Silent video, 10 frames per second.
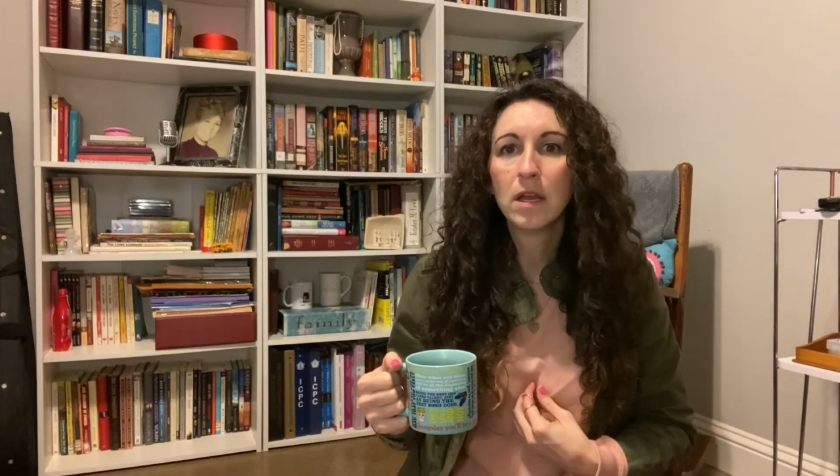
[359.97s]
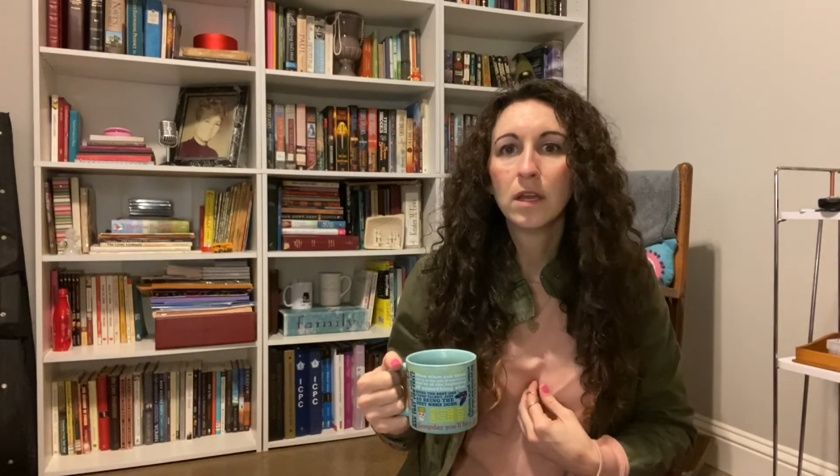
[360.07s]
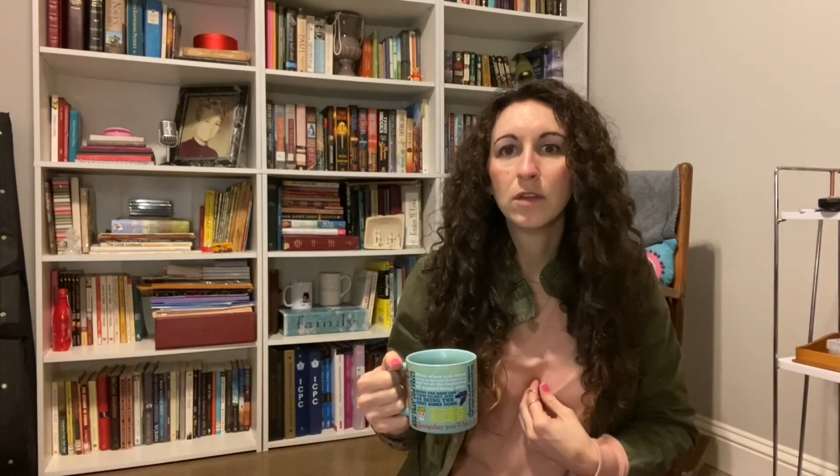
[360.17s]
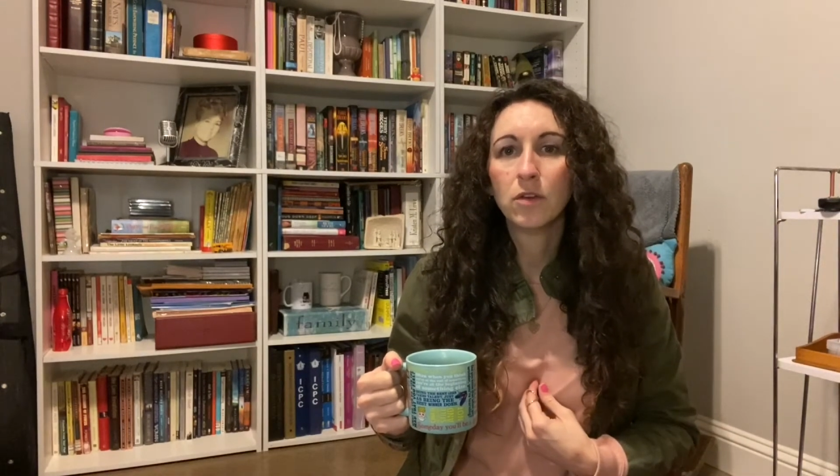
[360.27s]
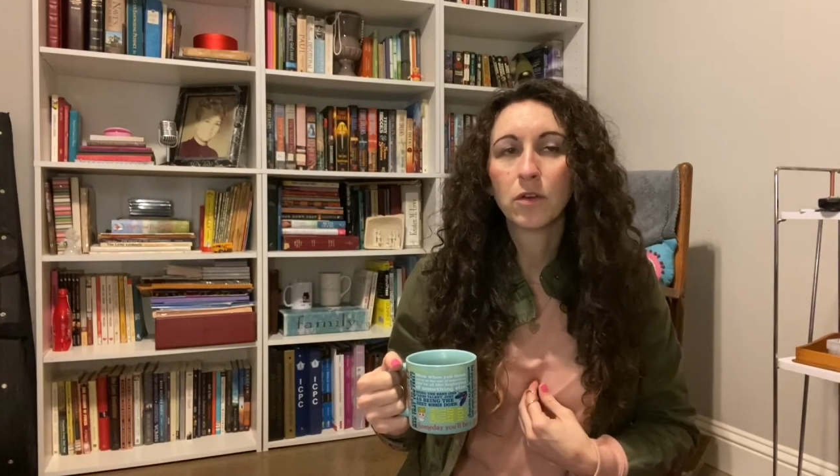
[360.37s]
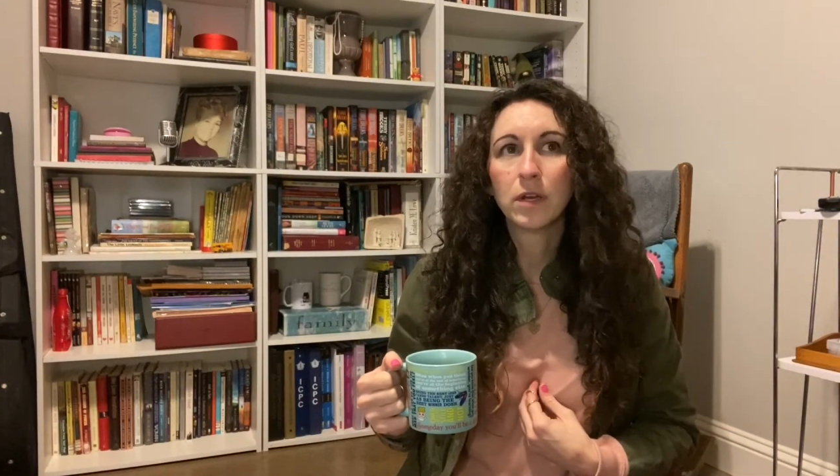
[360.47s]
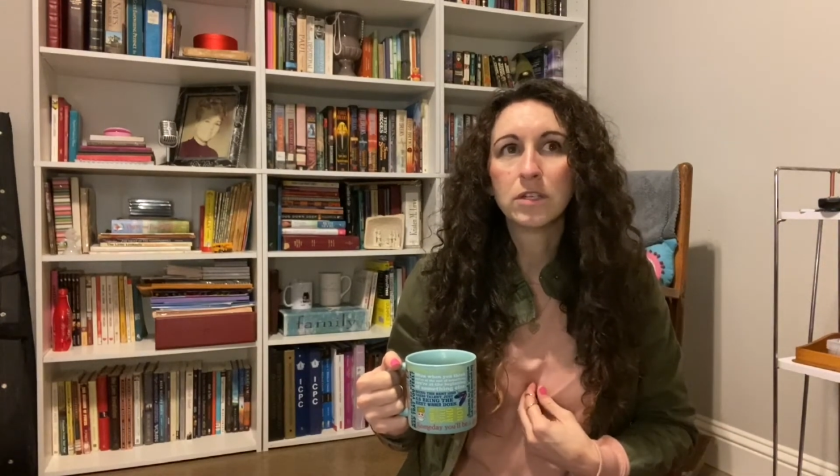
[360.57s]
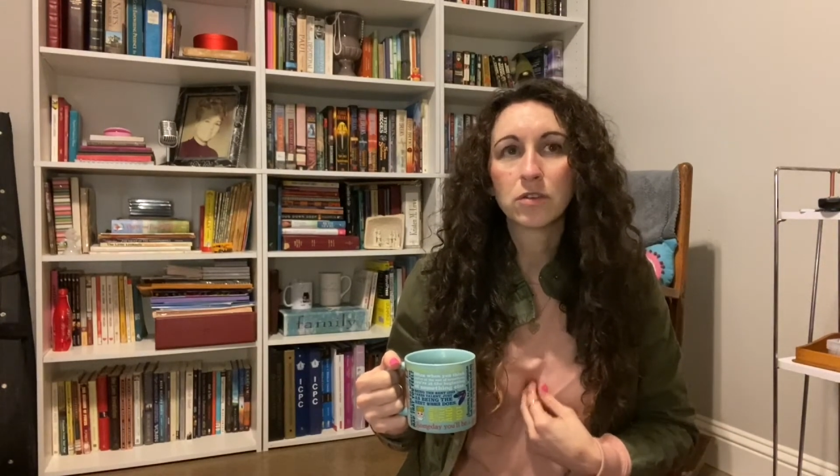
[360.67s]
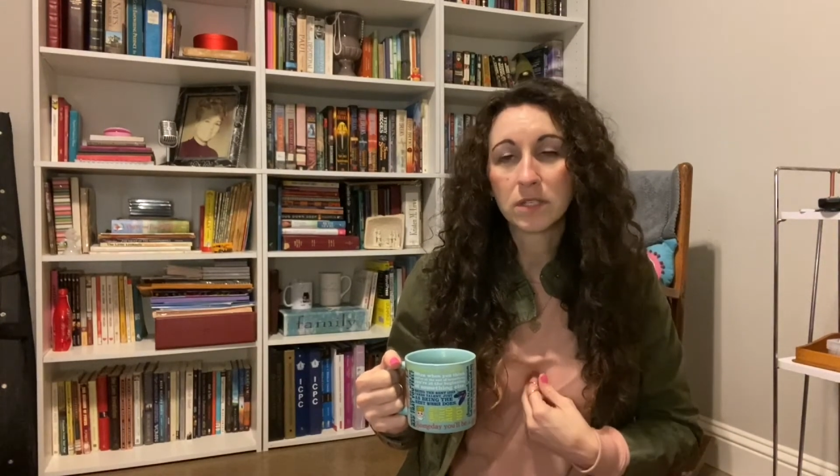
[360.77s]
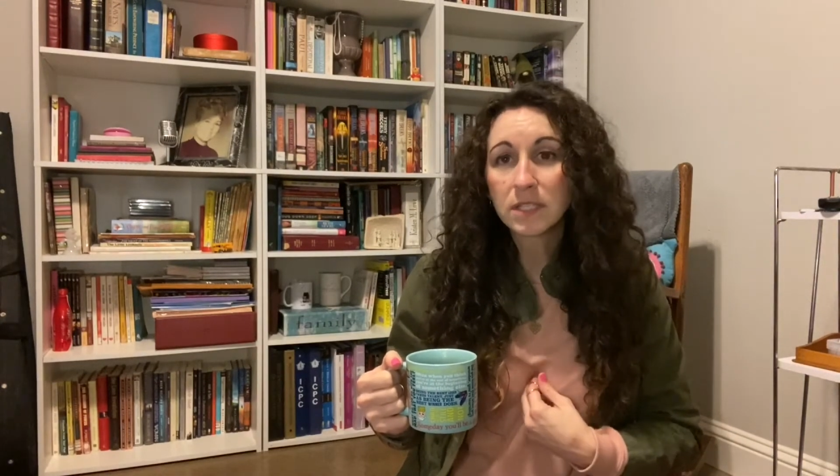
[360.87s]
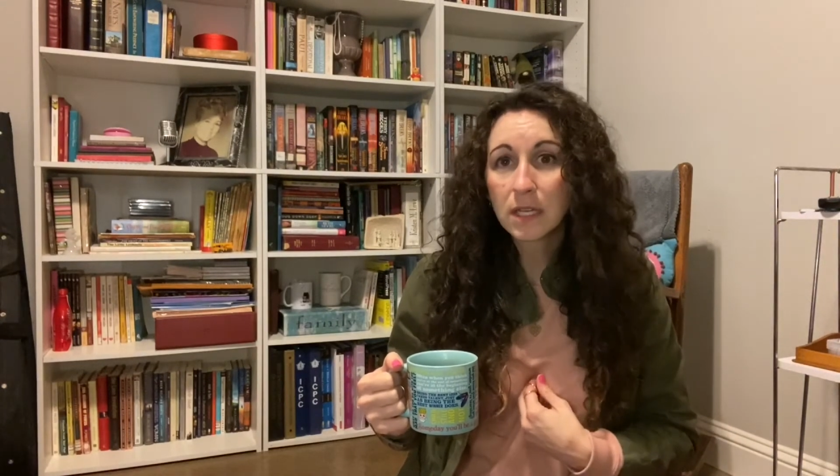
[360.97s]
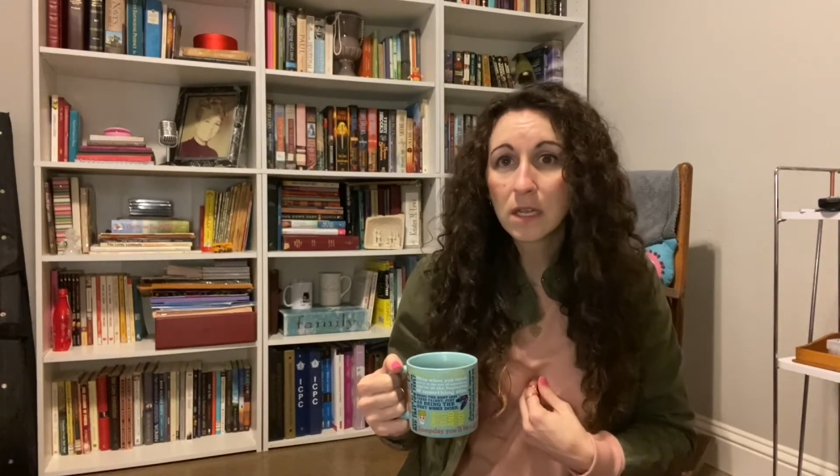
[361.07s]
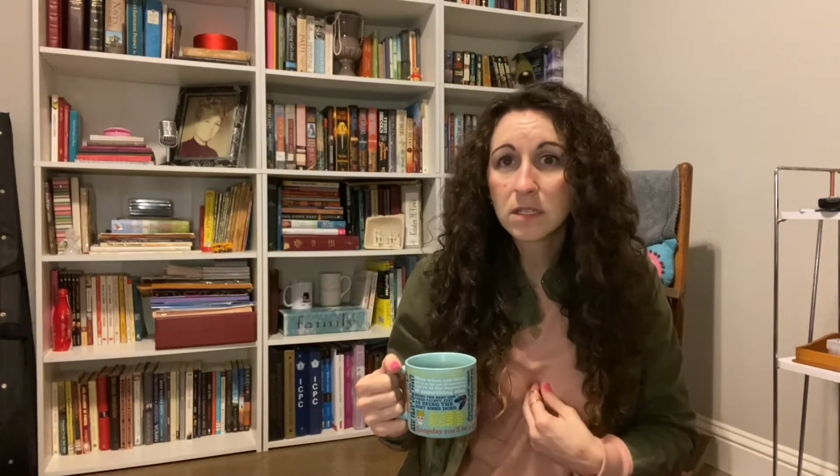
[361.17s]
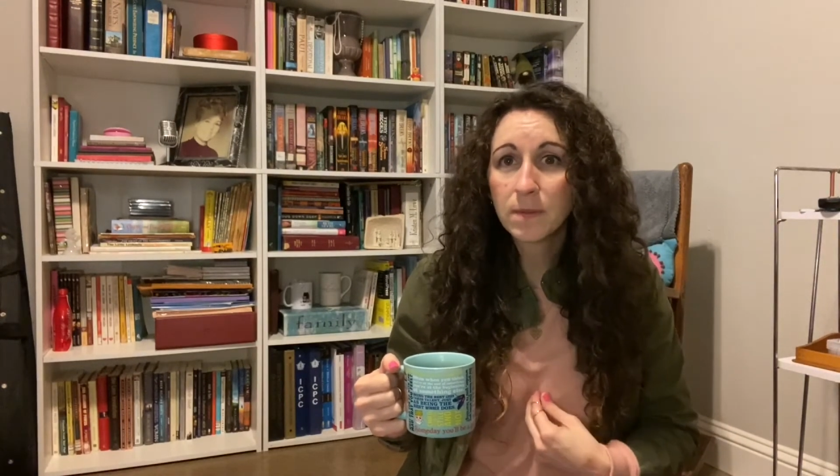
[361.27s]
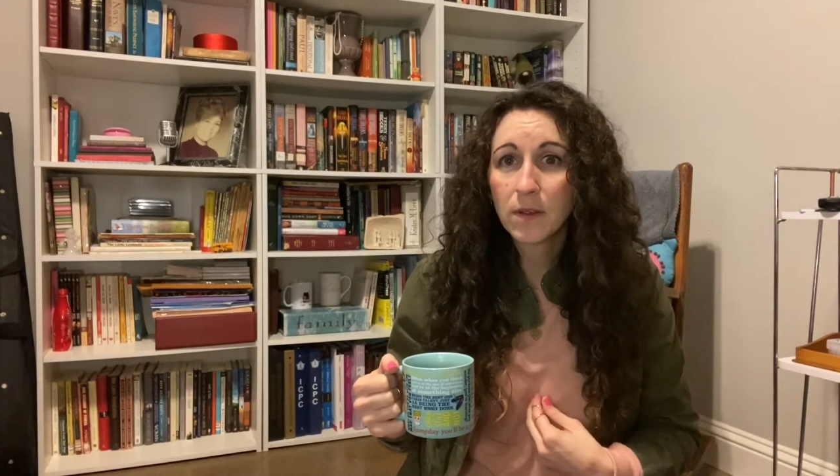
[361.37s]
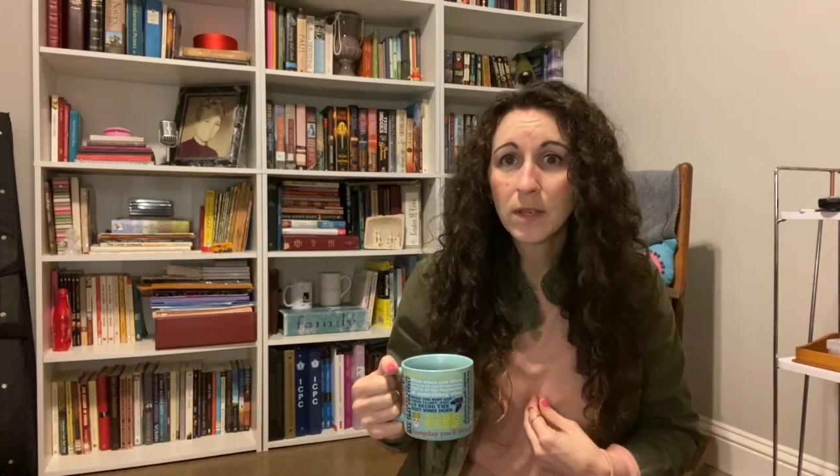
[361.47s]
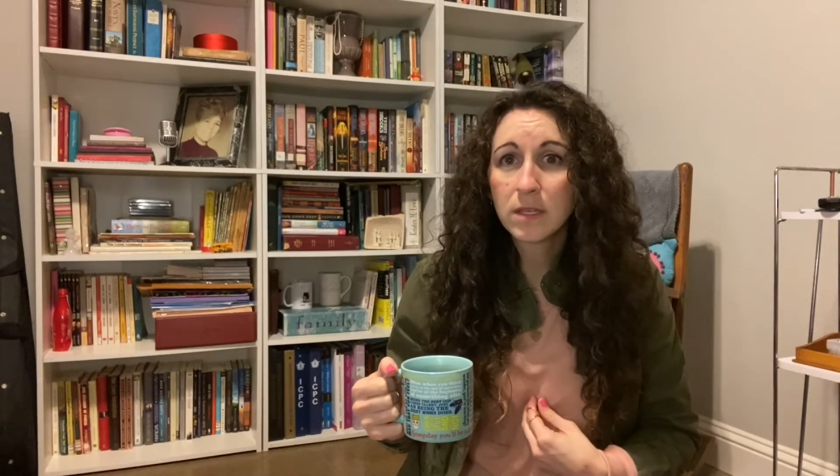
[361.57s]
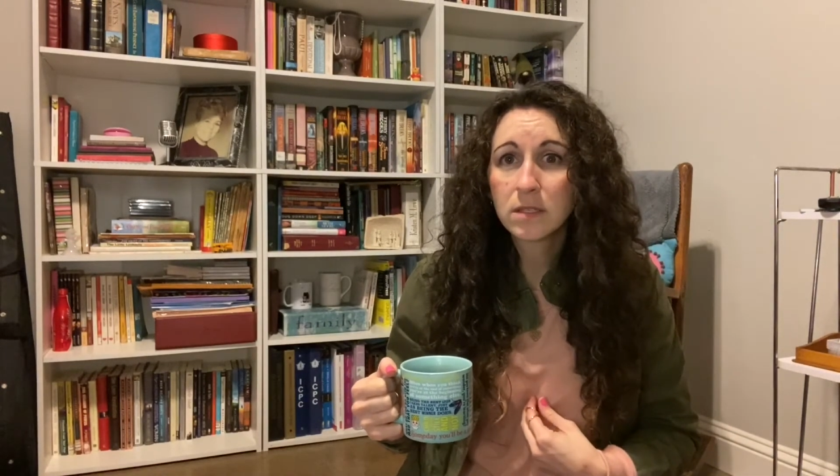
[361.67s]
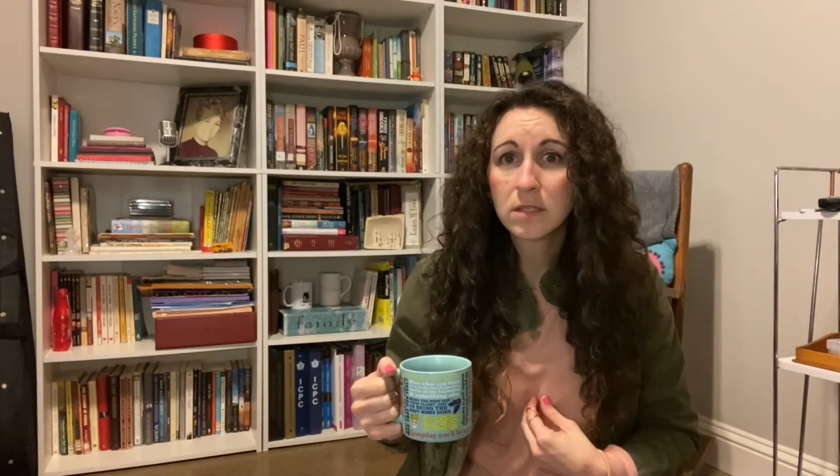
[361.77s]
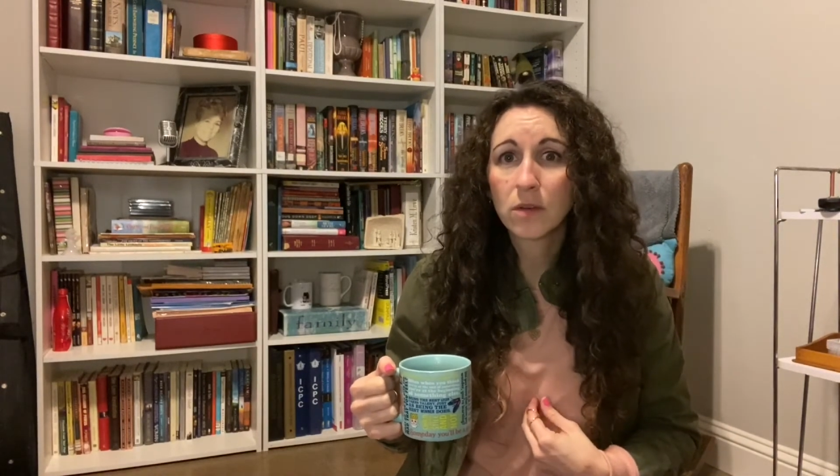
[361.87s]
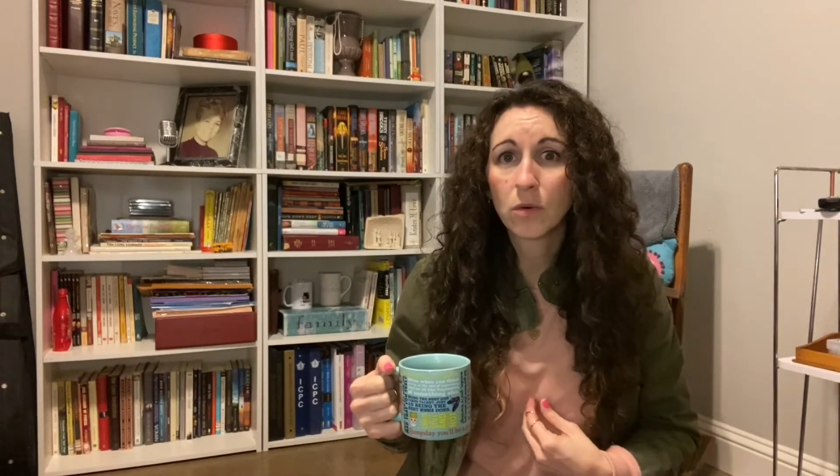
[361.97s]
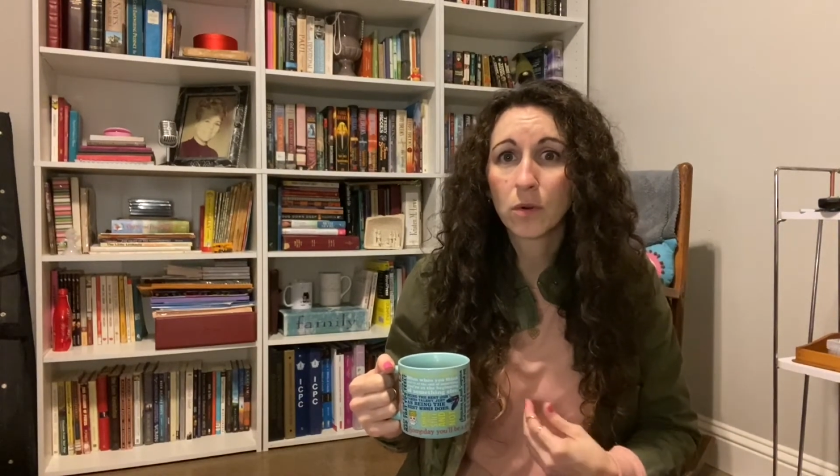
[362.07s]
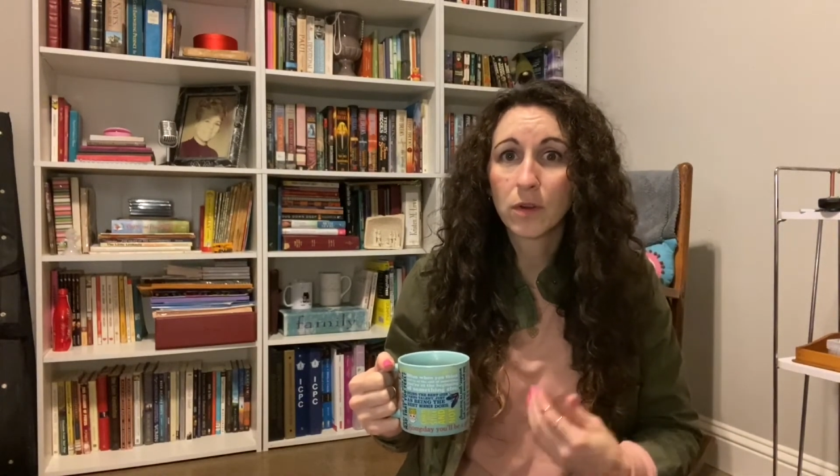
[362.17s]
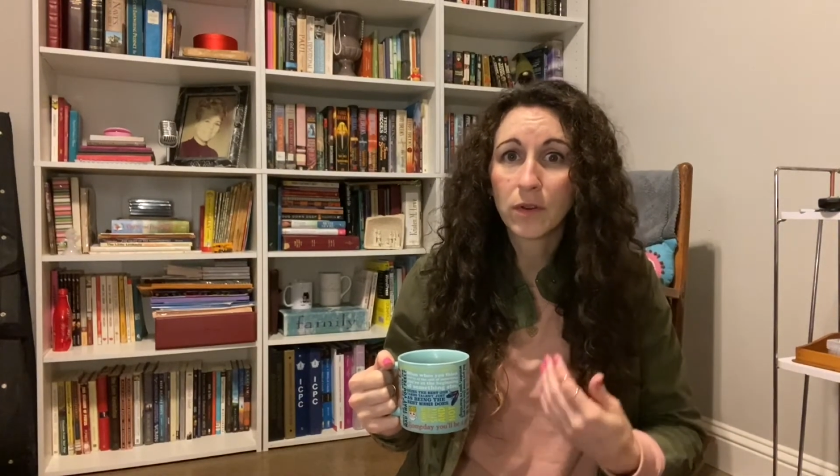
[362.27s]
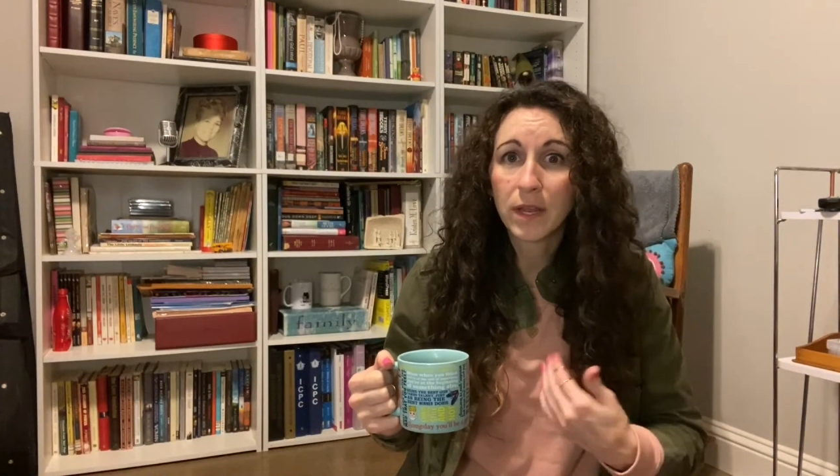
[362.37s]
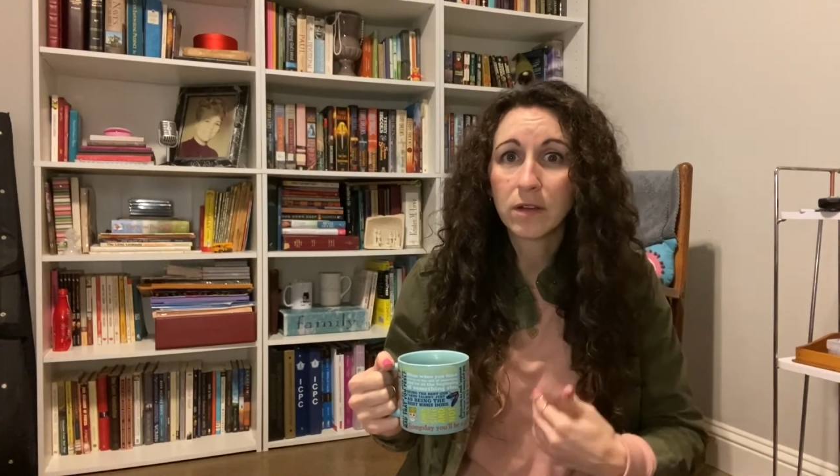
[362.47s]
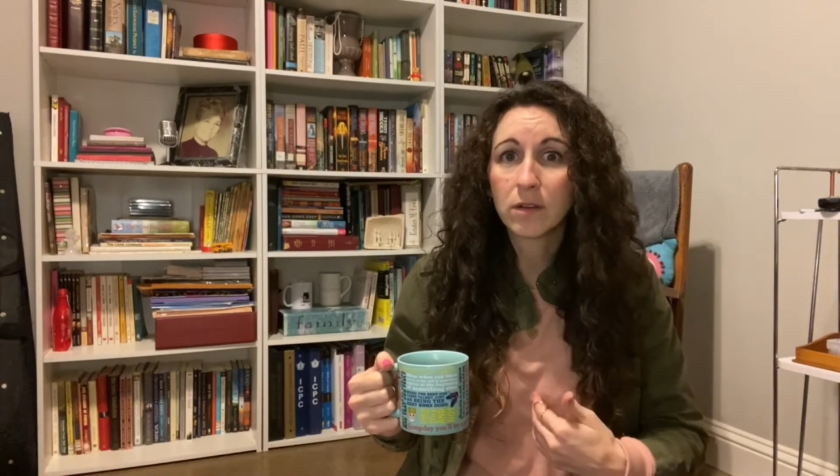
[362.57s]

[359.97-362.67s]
your intrinsic experience or your inner